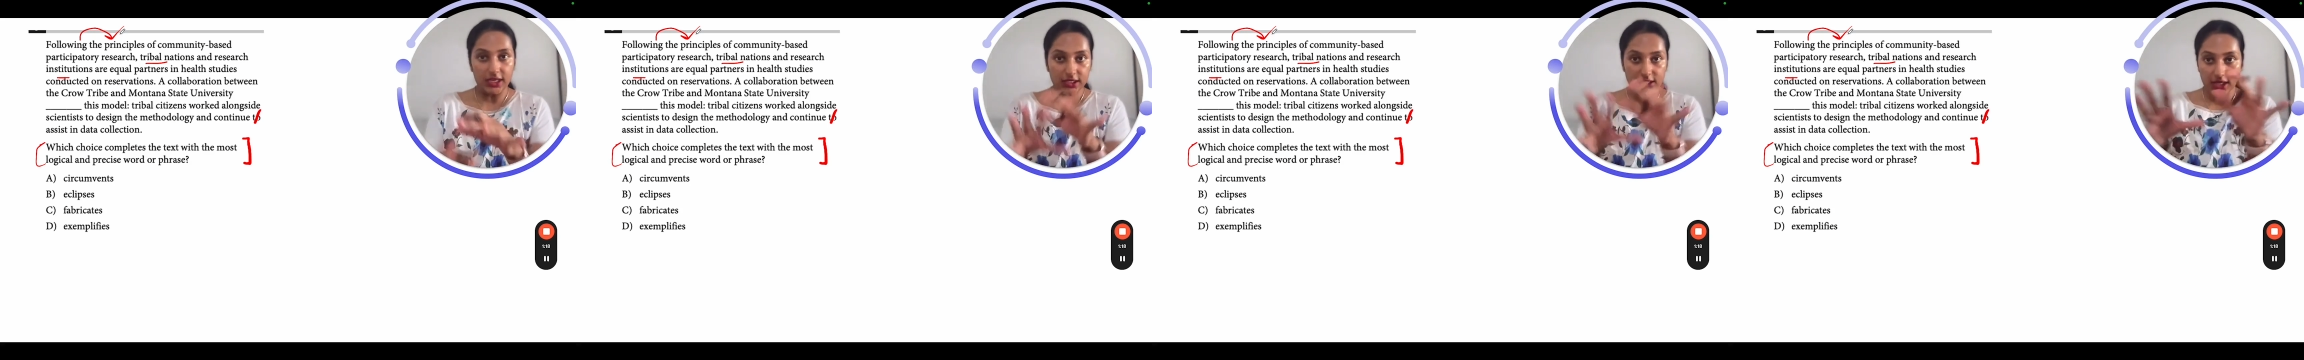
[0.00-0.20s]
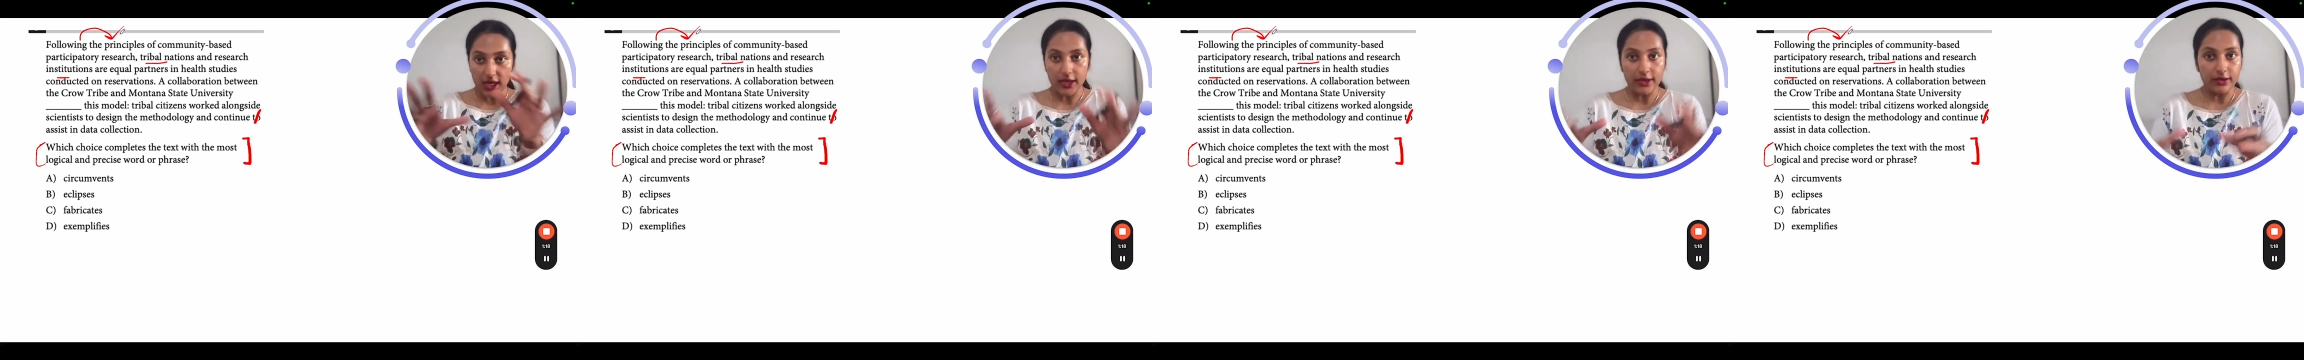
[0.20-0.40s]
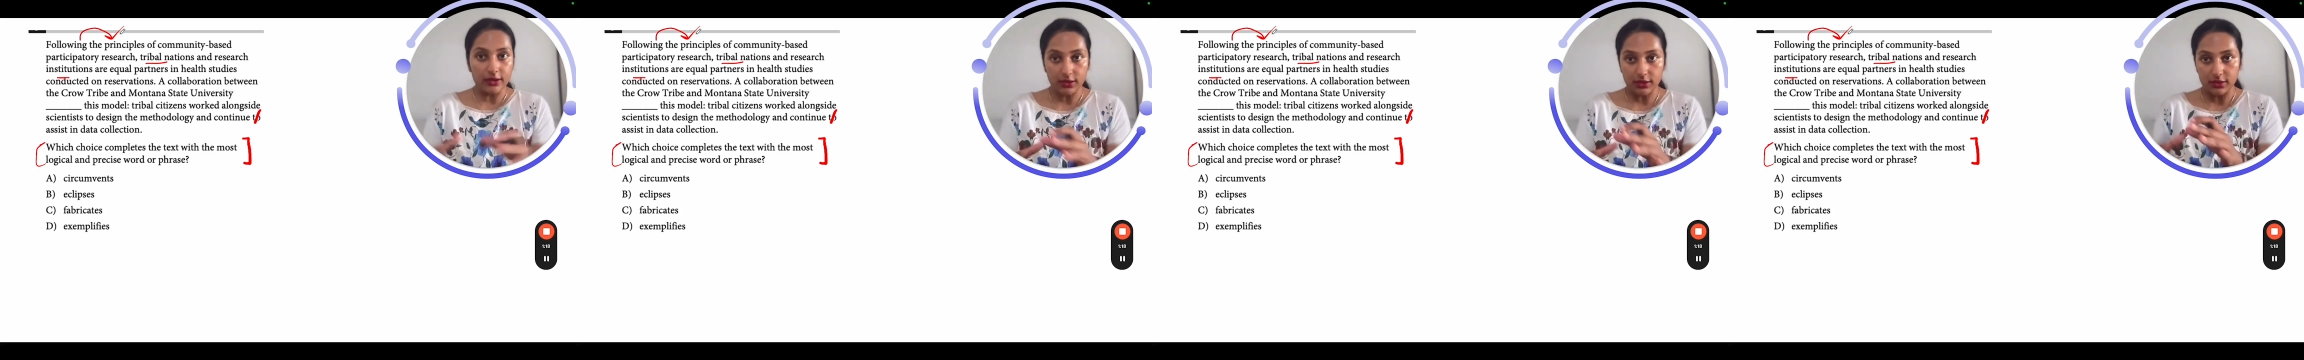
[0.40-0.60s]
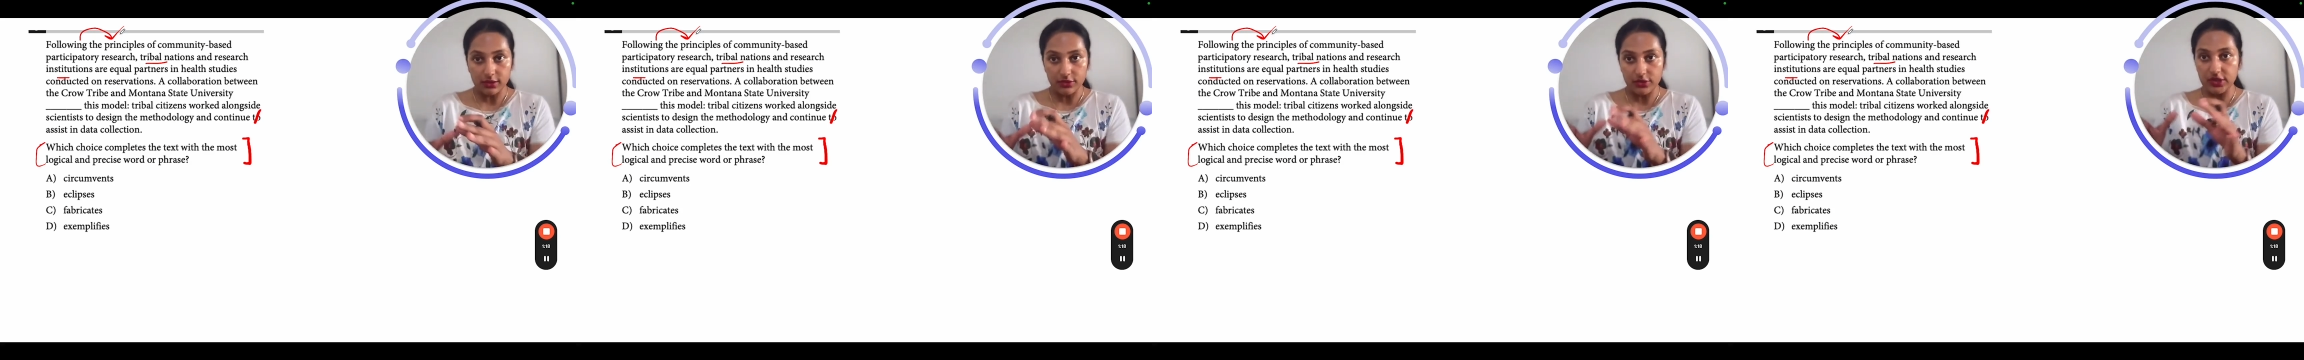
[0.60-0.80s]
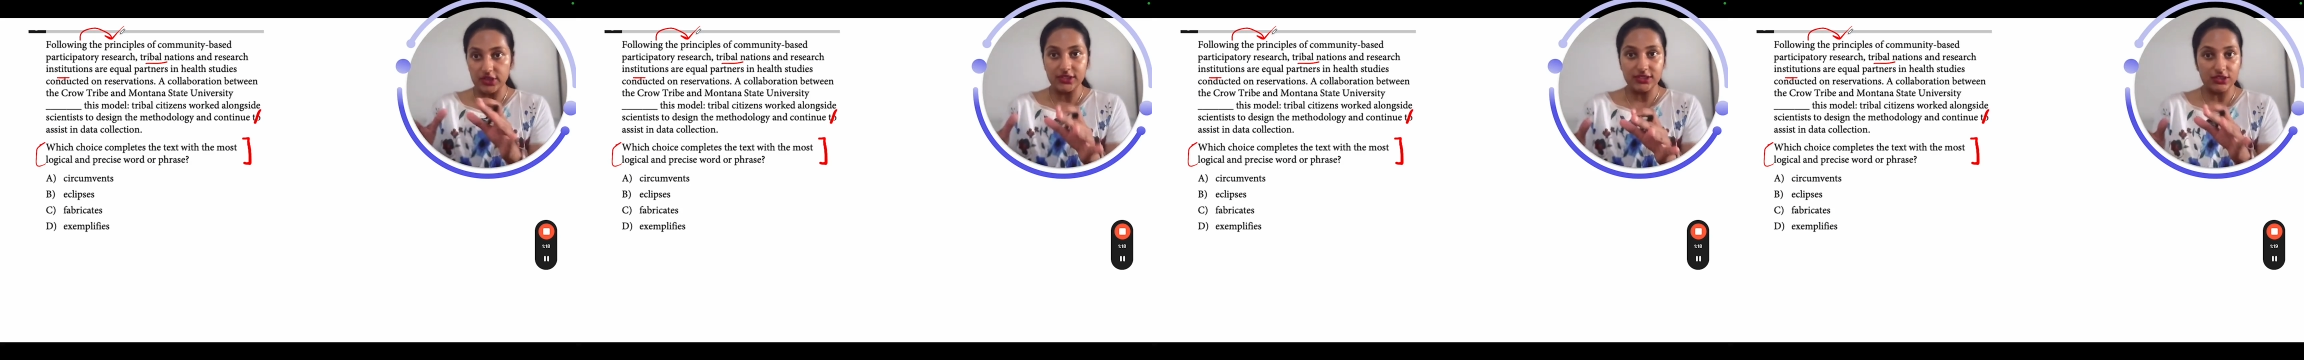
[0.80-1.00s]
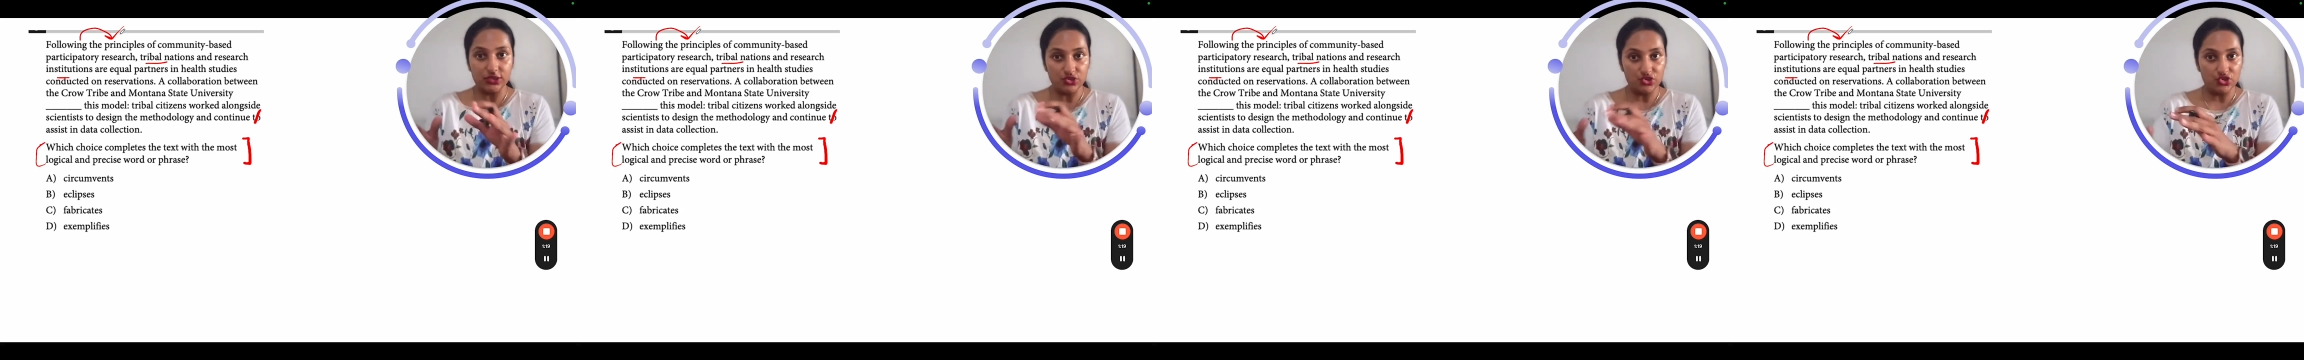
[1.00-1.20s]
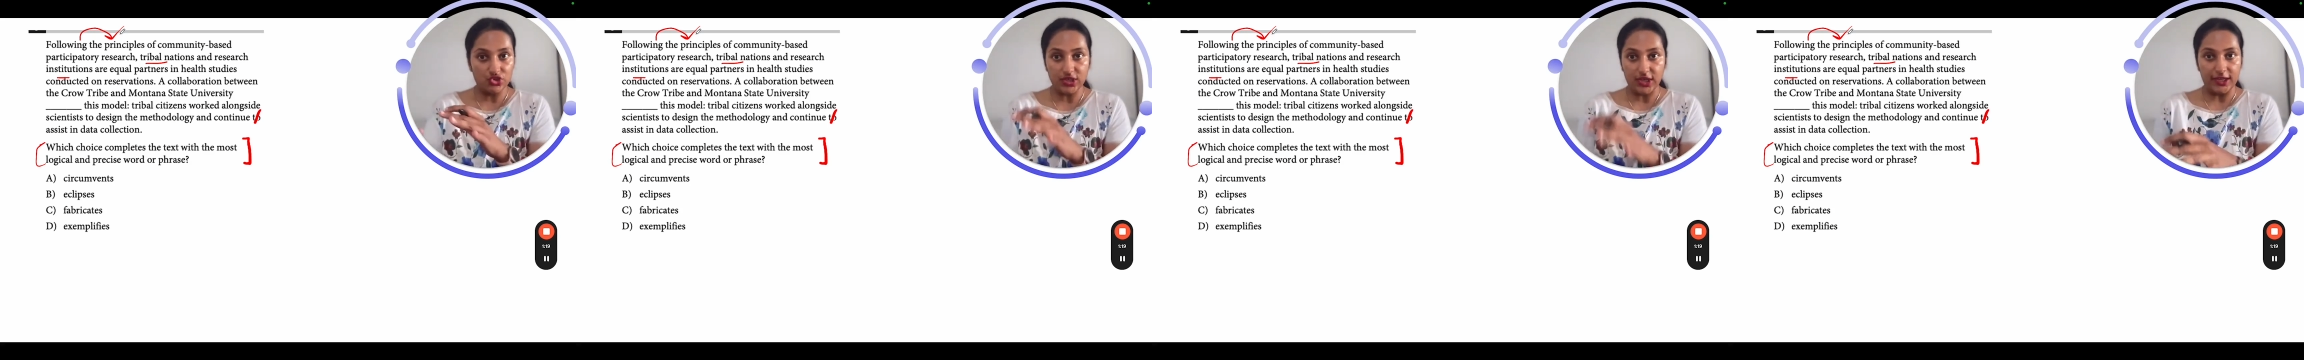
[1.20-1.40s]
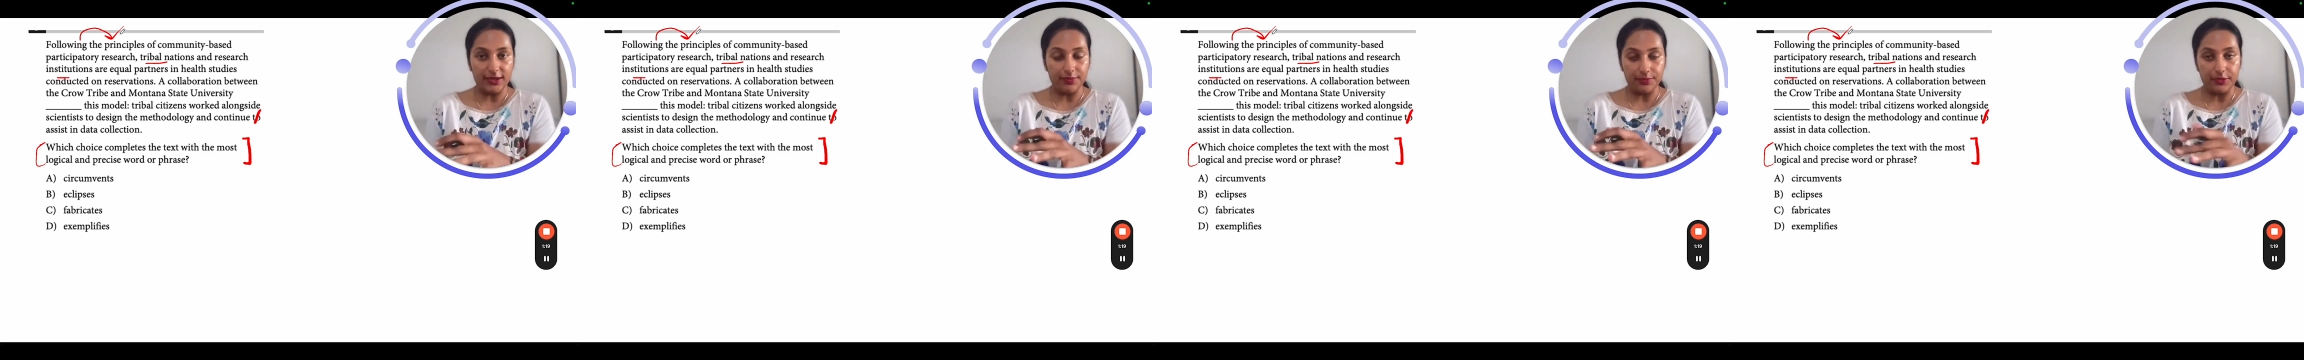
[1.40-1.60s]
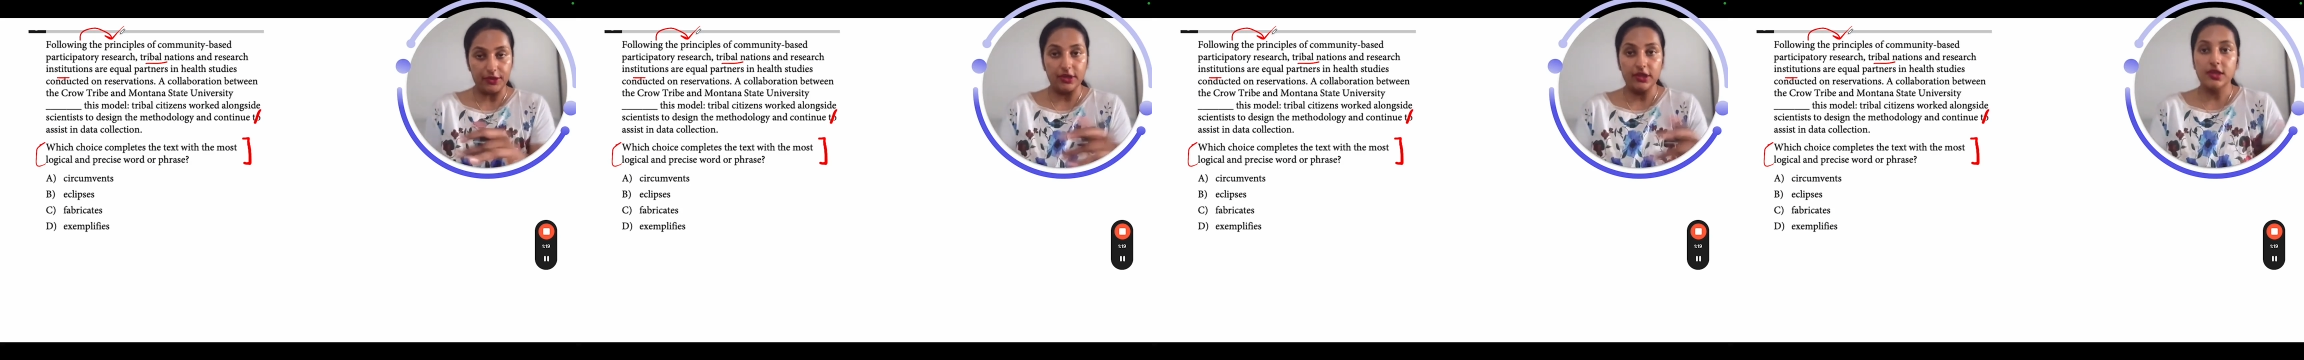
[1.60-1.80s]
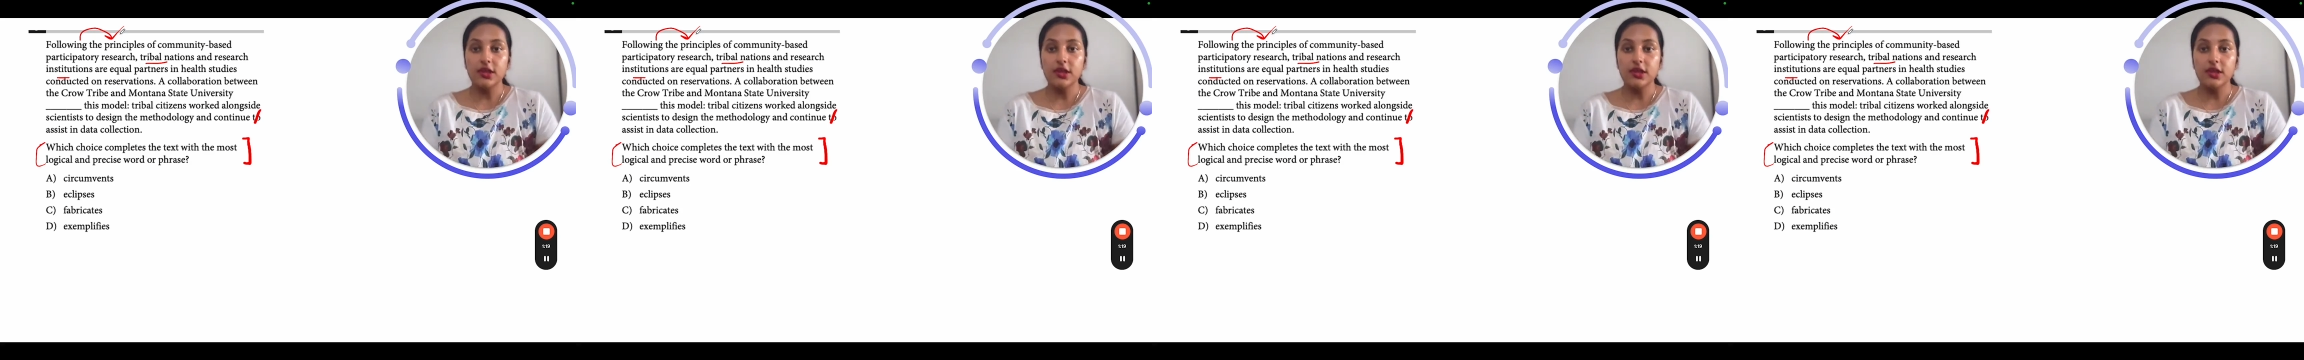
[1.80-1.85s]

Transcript: entire research type.